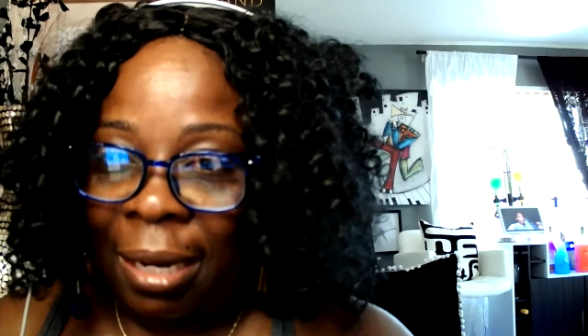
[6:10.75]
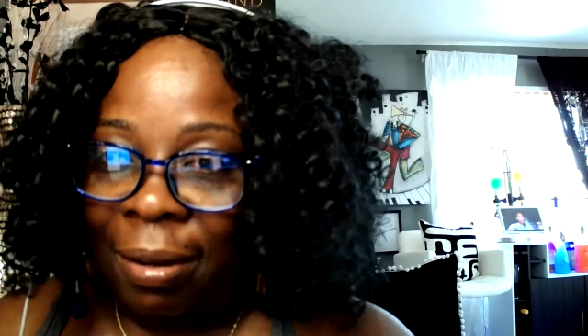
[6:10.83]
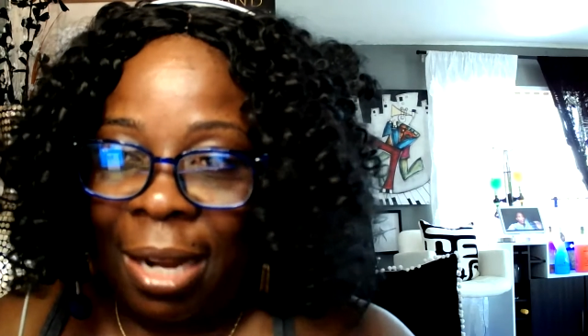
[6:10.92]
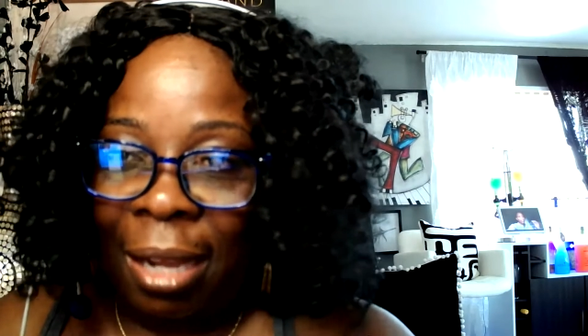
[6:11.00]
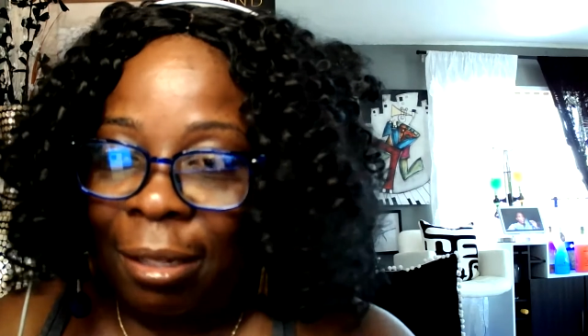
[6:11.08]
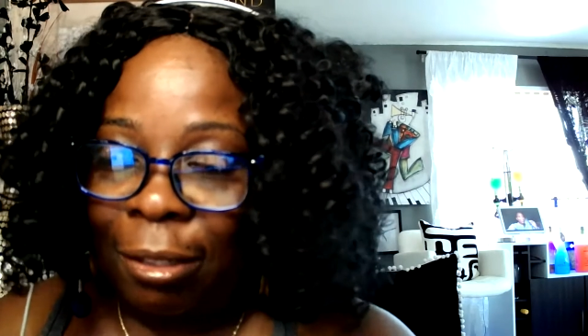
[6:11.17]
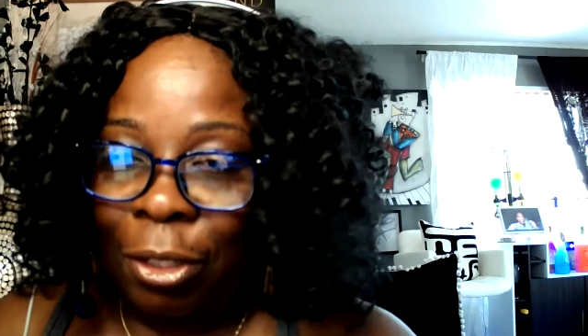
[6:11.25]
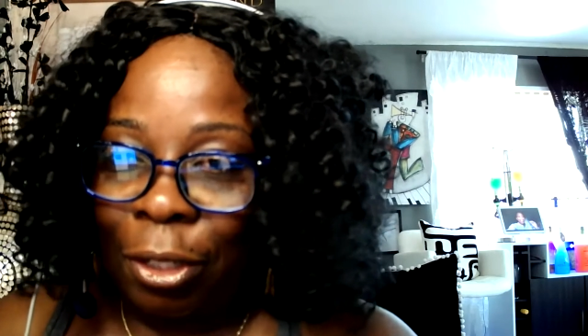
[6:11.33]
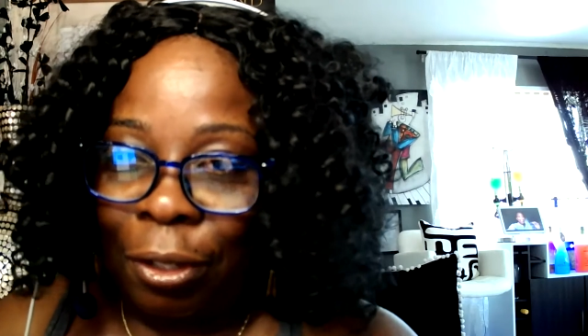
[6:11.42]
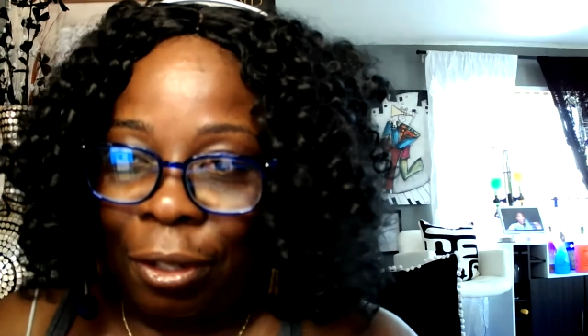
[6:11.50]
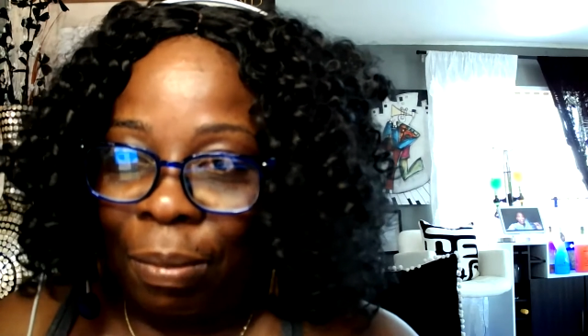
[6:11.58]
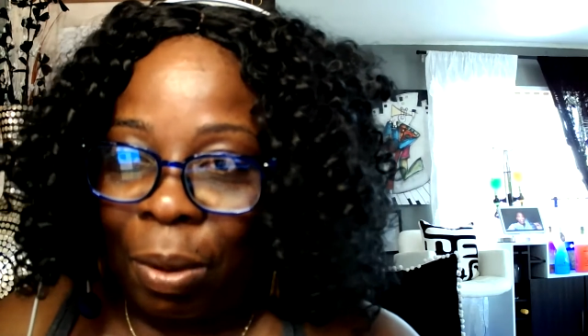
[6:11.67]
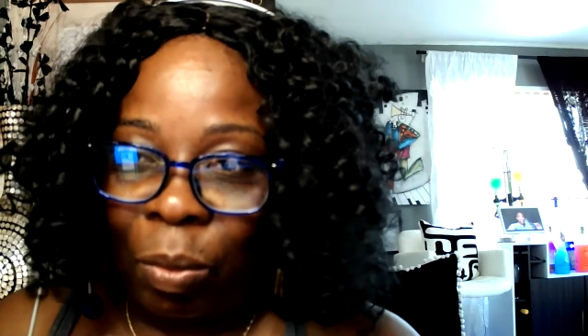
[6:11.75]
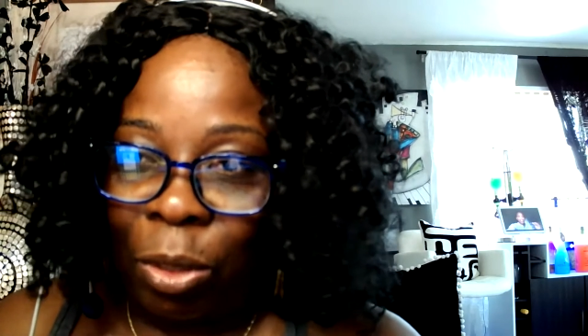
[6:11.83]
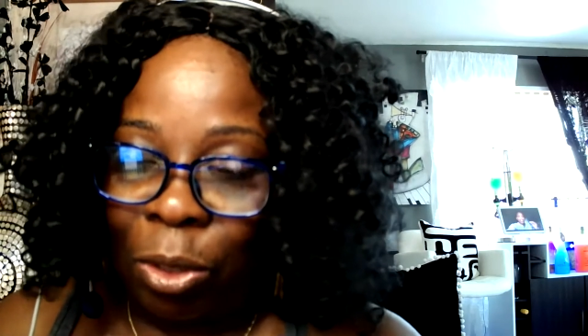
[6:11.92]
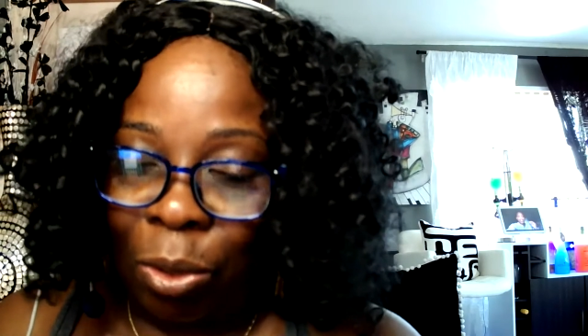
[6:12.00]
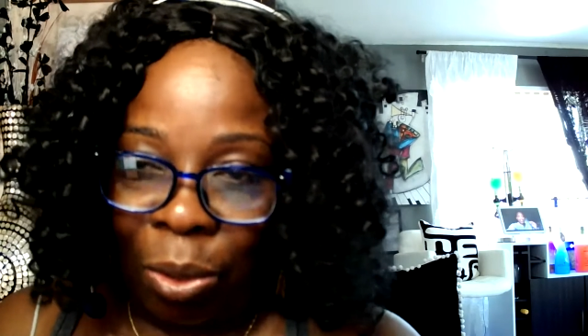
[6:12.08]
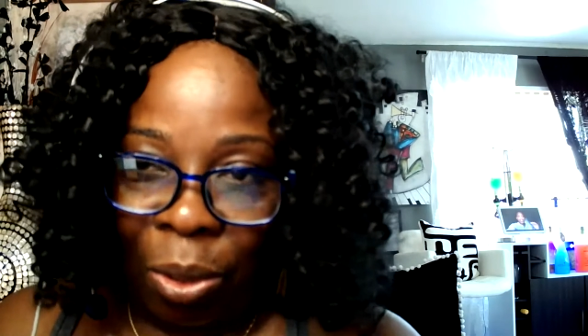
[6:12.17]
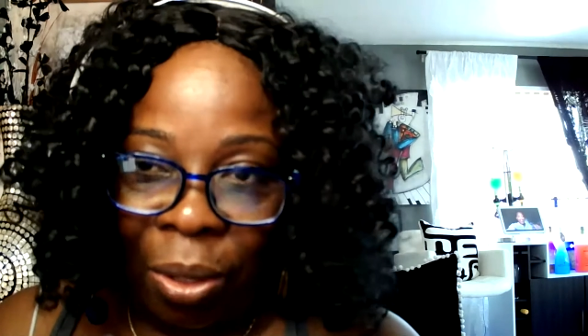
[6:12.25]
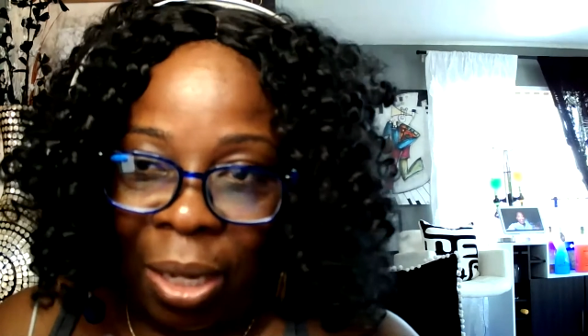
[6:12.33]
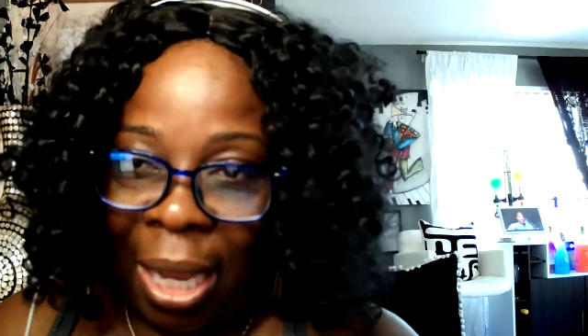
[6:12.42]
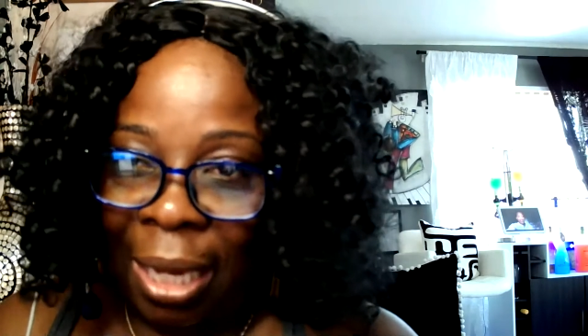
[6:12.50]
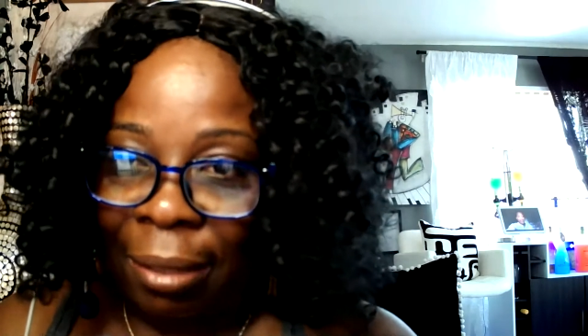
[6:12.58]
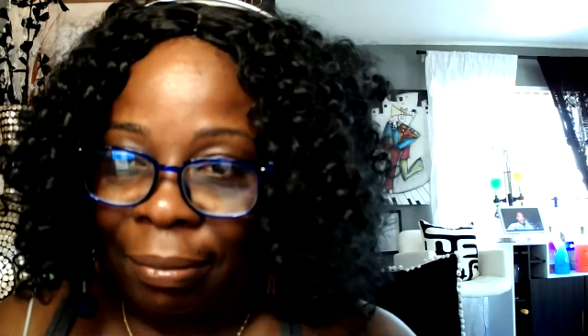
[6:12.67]
They're not concerned about what you look
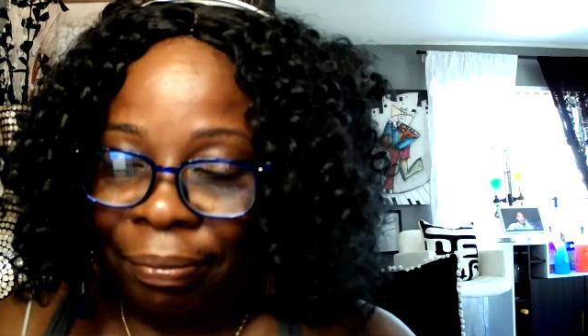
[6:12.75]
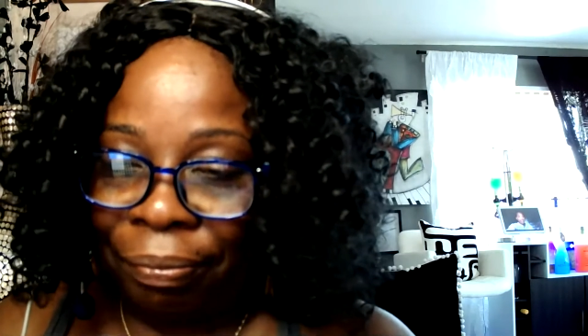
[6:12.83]
like.